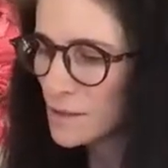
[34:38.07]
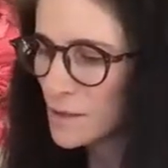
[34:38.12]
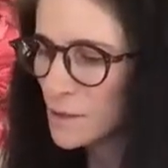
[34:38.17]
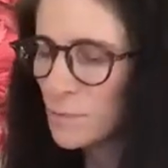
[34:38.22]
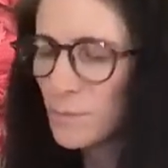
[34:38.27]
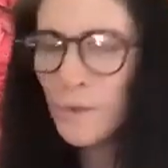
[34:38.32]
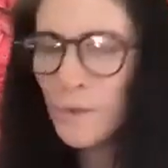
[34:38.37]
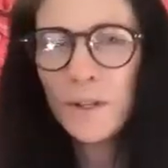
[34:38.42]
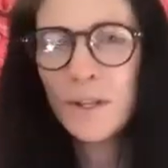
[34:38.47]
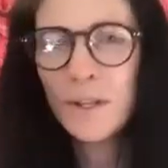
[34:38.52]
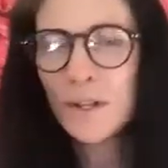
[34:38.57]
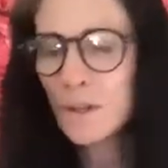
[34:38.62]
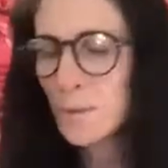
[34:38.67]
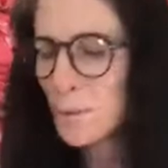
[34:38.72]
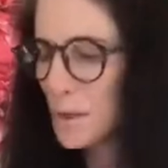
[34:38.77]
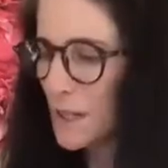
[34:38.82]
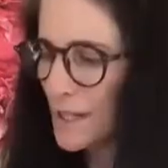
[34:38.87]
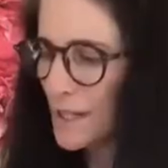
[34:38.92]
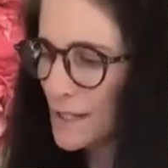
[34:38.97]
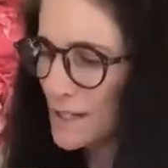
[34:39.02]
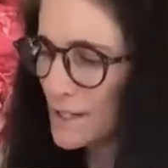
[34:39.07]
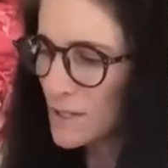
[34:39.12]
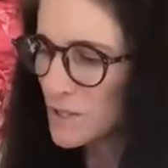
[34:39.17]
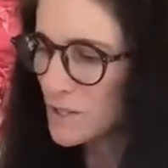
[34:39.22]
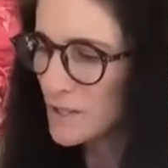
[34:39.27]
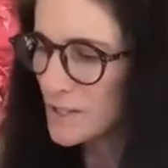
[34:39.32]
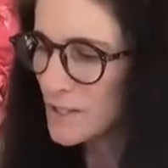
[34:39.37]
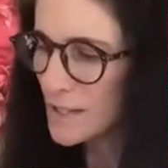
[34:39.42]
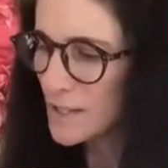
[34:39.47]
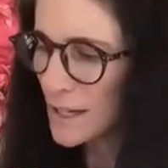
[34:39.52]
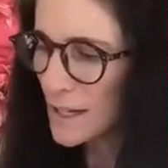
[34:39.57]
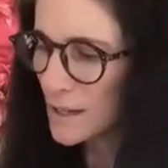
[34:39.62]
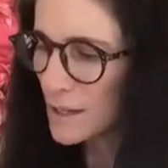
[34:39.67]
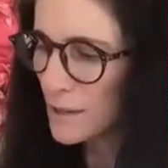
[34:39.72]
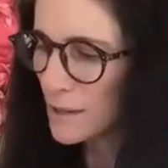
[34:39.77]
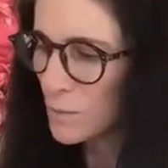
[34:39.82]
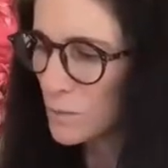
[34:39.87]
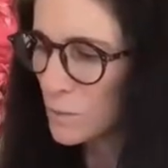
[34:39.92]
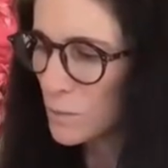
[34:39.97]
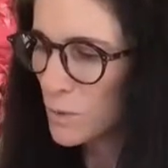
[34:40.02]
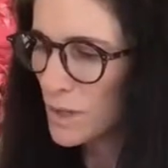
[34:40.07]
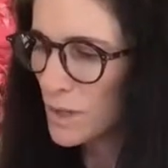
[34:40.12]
So building on what Nisa's just said,